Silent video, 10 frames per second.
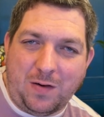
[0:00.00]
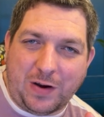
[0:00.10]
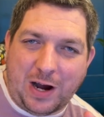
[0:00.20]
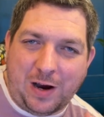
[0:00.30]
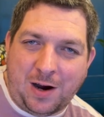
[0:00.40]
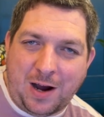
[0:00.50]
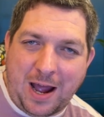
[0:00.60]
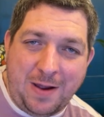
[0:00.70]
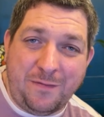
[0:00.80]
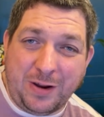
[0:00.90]
of our
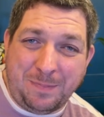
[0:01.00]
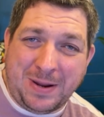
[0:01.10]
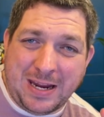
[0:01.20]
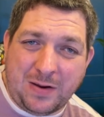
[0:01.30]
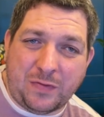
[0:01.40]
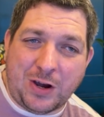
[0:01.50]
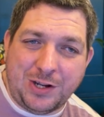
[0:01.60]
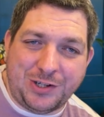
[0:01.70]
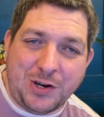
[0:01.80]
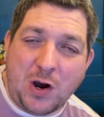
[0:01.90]
MVP
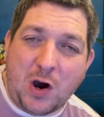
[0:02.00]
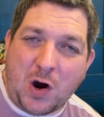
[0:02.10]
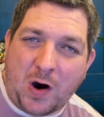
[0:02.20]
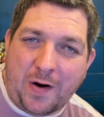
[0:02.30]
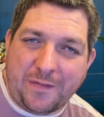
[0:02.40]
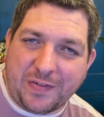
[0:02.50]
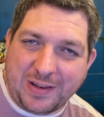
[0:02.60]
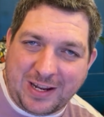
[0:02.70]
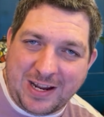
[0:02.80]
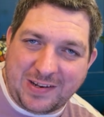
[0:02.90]
version of
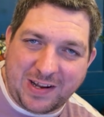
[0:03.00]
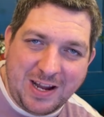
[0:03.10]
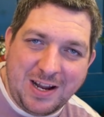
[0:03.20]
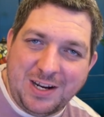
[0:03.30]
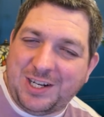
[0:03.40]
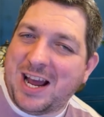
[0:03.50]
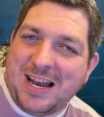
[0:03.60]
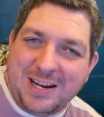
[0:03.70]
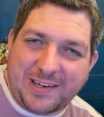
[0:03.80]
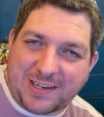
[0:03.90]
these
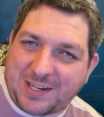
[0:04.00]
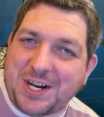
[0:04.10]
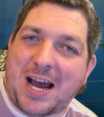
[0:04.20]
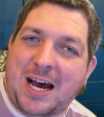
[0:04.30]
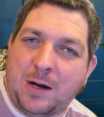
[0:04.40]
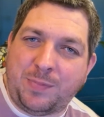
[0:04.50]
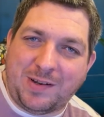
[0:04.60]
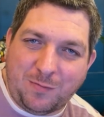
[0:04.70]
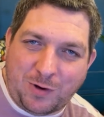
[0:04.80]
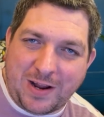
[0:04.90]
share links, chat
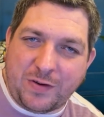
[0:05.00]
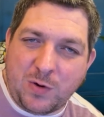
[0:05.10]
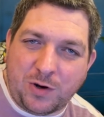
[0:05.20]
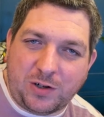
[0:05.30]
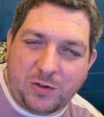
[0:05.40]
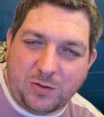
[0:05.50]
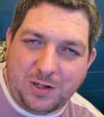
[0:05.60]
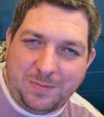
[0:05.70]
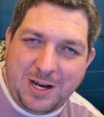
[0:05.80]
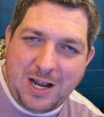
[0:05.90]
apps, whatever you want to
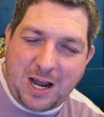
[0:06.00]
call them.